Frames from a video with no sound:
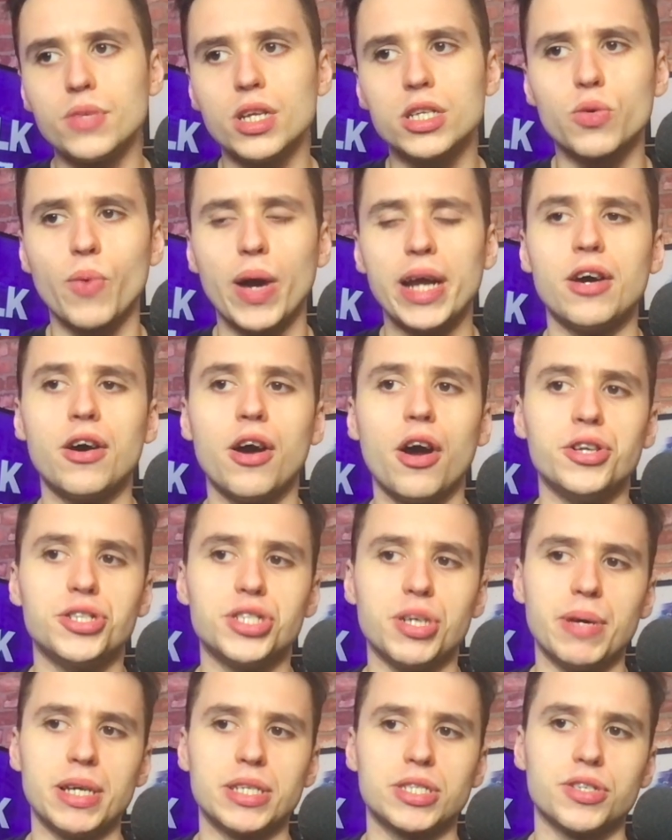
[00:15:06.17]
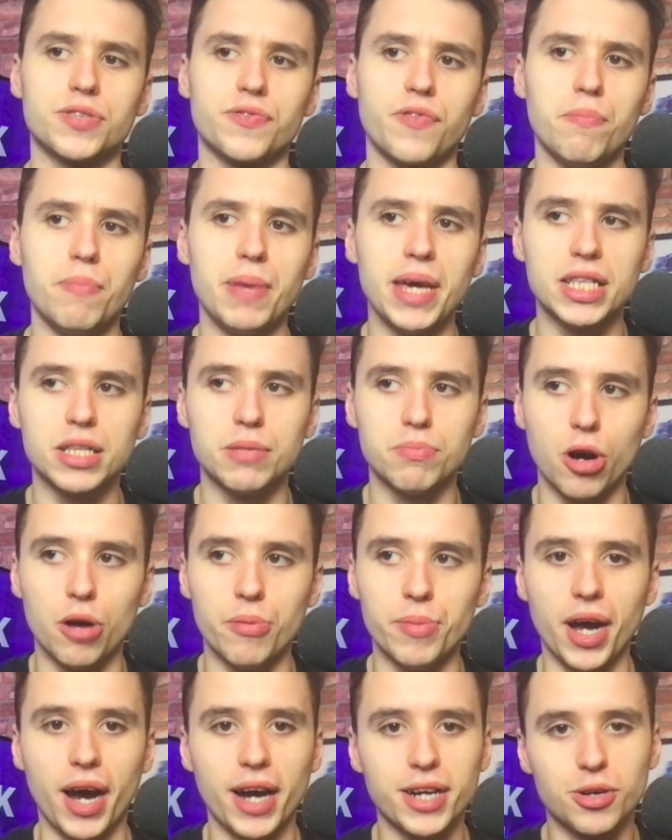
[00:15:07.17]
the way new ownership is, because for me at the
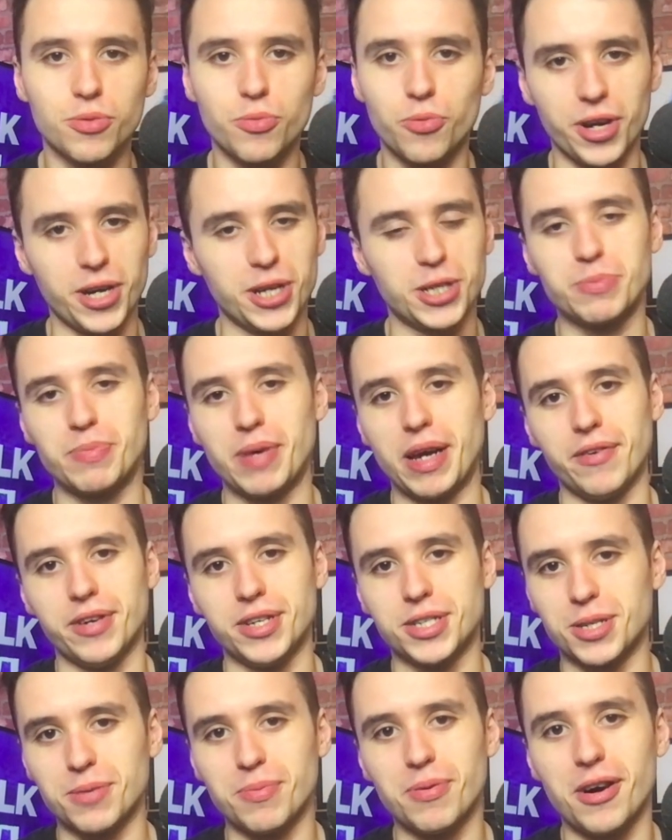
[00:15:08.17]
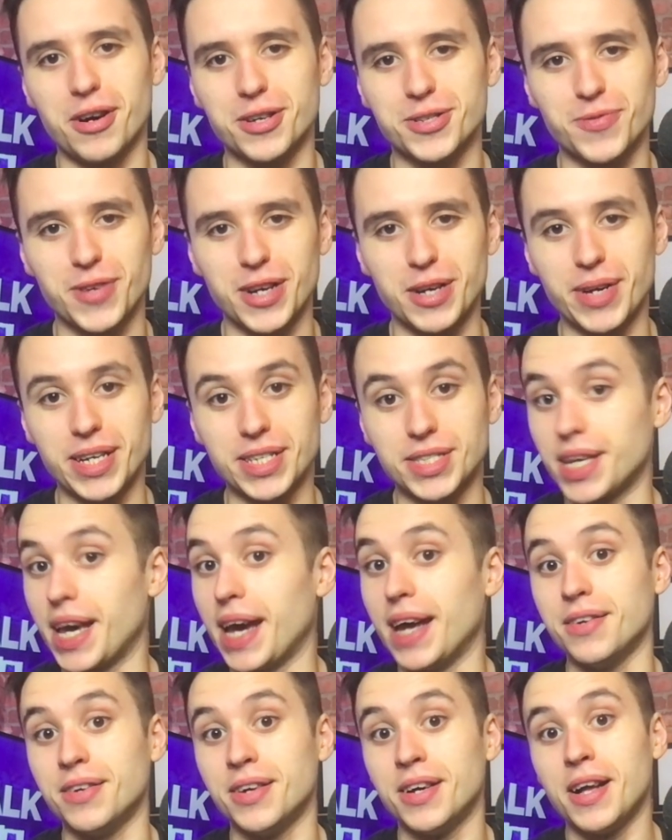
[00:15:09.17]
moment, I don't want to experience the past 3 weeks again.